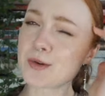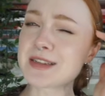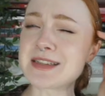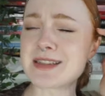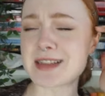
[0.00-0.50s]

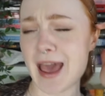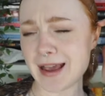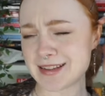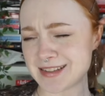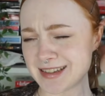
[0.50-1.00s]

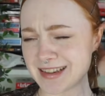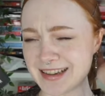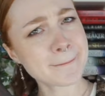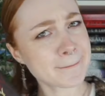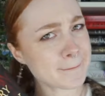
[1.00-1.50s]

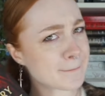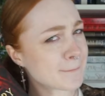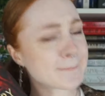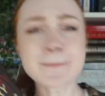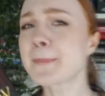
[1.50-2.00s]
sexy.
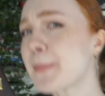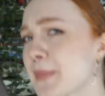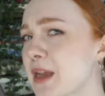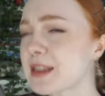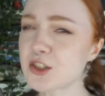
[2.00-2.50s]

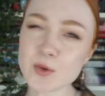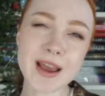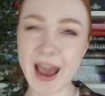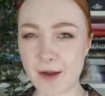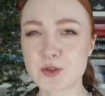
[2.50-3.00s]
Like, do
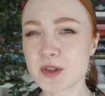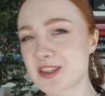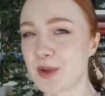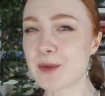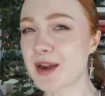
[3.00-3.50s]
I have to
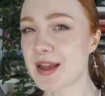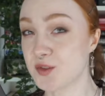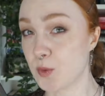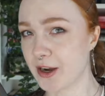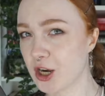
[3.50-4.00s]
explain why that's
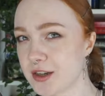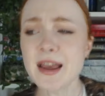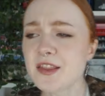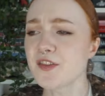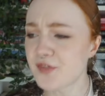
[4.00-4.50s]
weird?
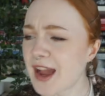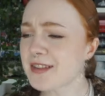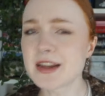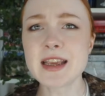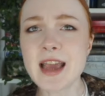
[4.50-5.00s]
And the fact
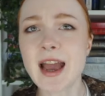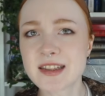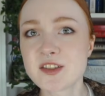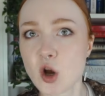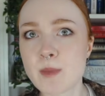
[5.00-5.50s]
that he has
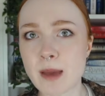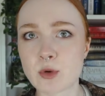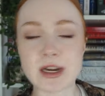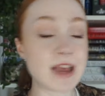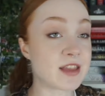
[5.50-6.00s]
no
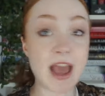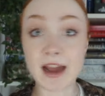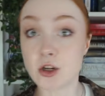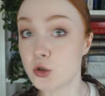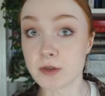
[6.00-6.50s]
memory and the
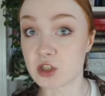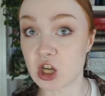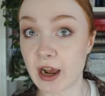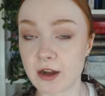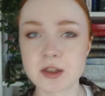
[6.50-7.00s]
attitude of a
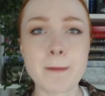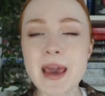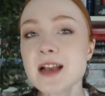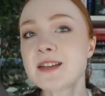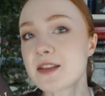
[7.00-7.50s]
child
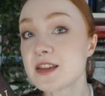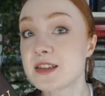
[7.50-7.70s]
makes the